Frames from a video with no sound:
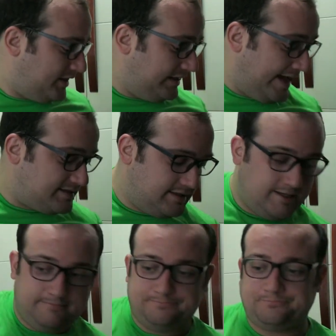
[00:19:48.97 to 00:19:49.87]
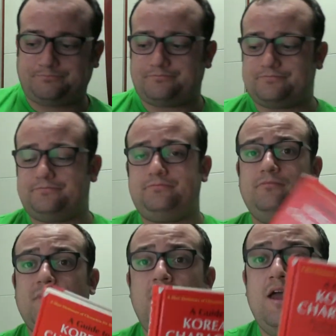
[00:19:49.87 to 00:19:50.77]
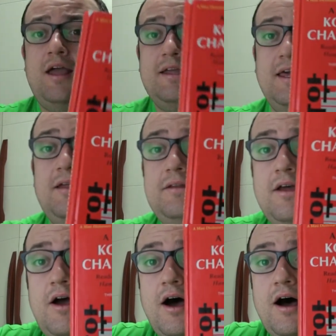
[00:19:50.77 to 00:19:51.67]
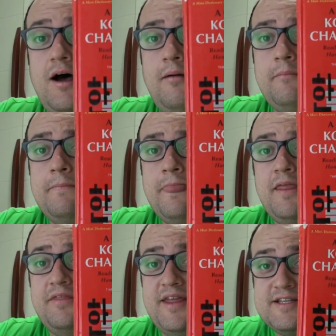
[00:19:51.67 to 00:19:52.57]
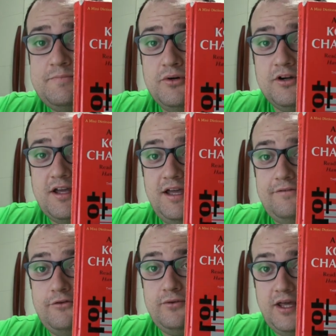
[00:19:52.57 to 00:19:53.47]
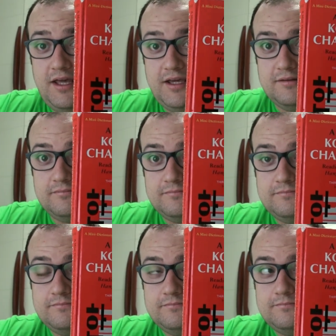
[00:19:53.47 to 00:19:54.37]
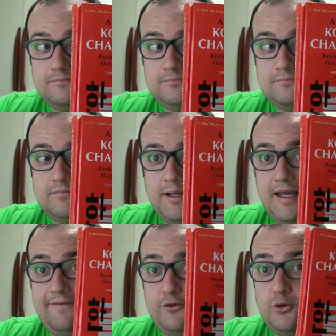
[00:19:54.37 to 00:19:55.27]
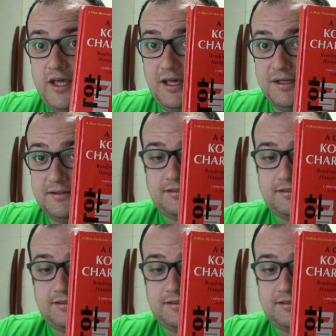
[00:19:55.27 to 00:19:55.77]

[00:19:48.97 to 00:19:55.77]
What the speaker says: Lastly, Get this book if you can. If you can.